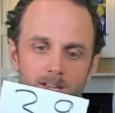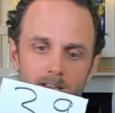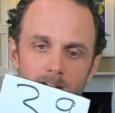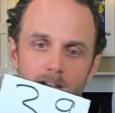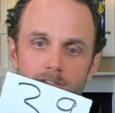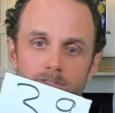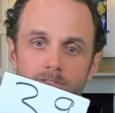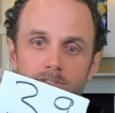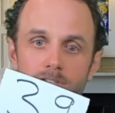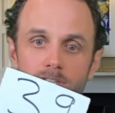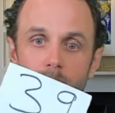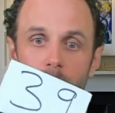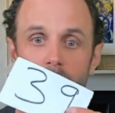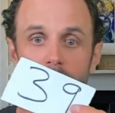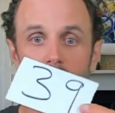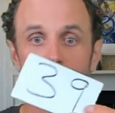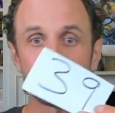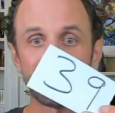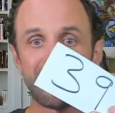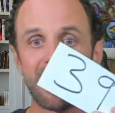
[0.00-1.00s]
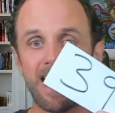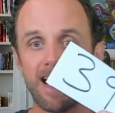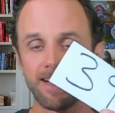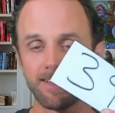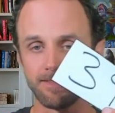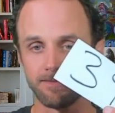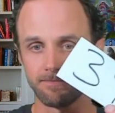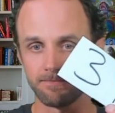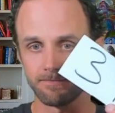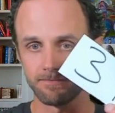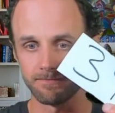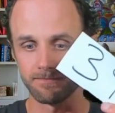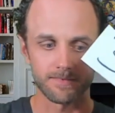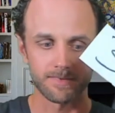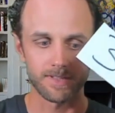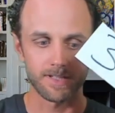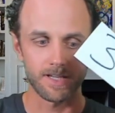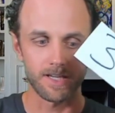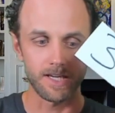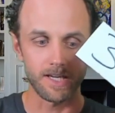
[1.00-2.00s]
Also, number 39.
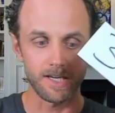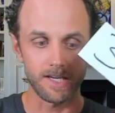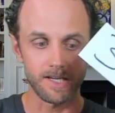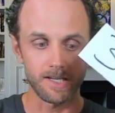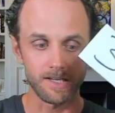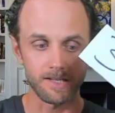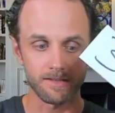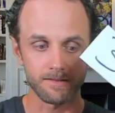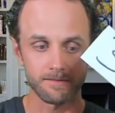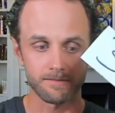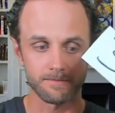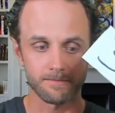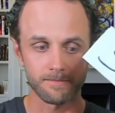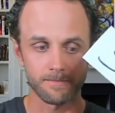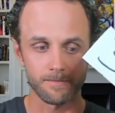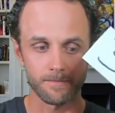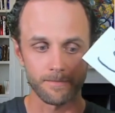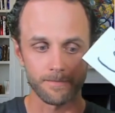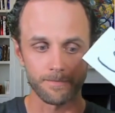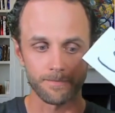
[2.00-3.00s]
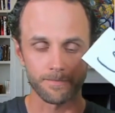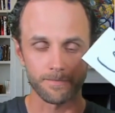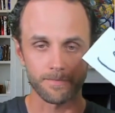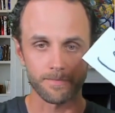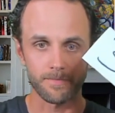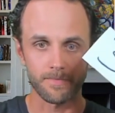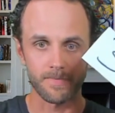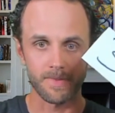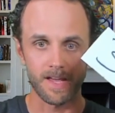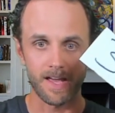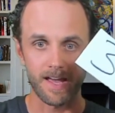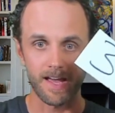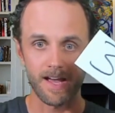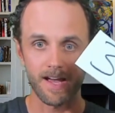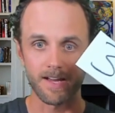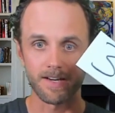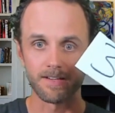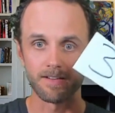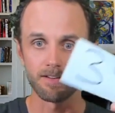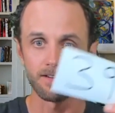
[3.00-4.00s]
He
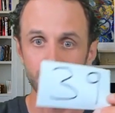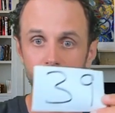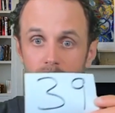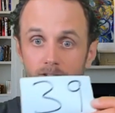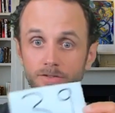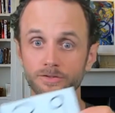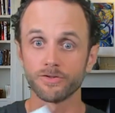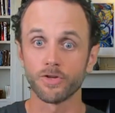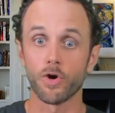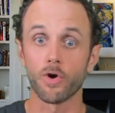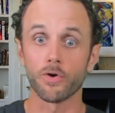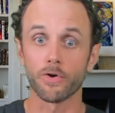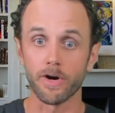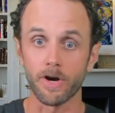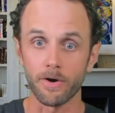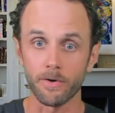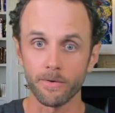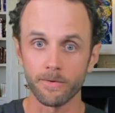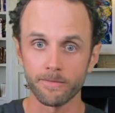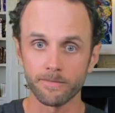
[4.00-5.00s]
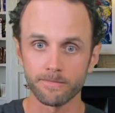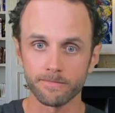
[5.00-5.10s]
had an El Toro.